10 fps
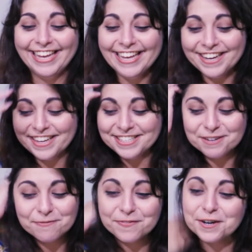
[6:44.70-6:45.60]
Okay,
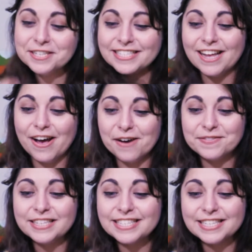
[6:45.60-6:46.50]
so first off,
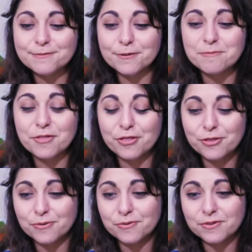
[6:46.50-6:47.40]
this is from
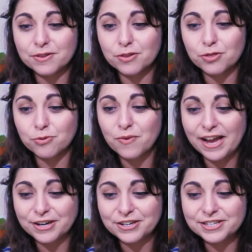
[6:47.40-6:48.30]

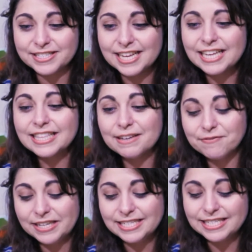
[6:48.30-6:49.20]
Threaders, the
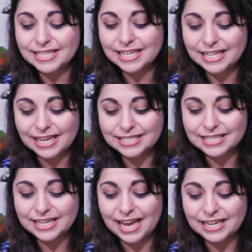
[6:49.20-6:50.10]
vintage
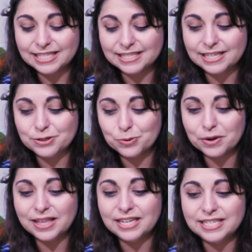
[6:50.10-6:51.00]
collection, and it's the
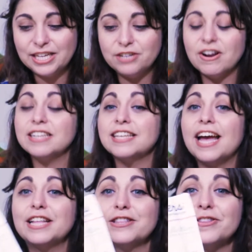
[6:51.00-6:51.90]
Dorothy T dress. And